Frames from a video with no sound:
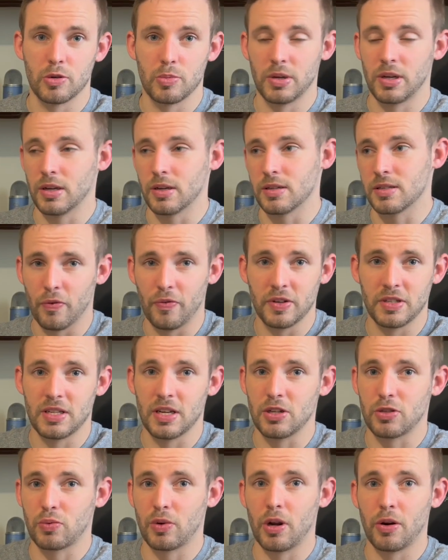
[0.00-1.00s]
Because if it
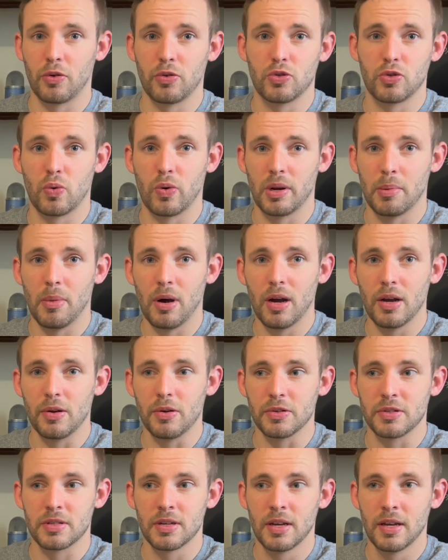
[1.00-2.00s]
says 320
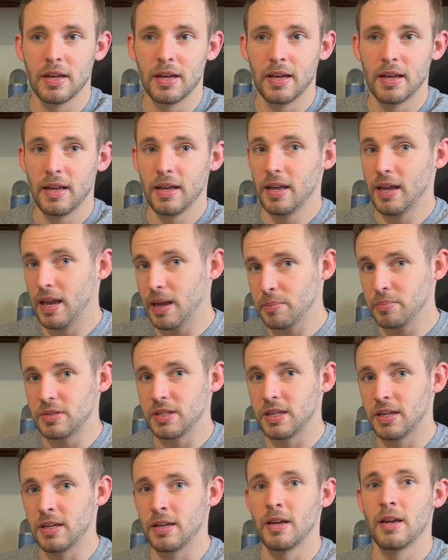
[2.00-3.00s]
miles
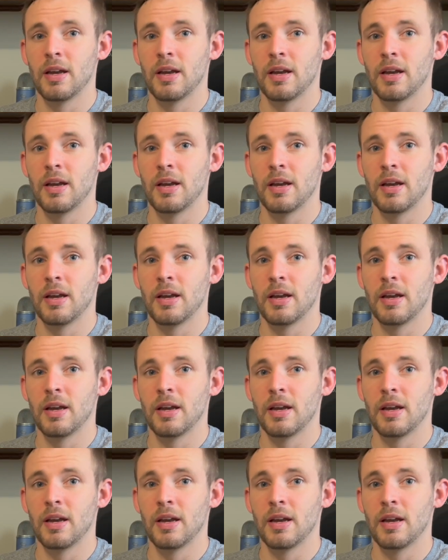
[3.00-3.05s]
empty,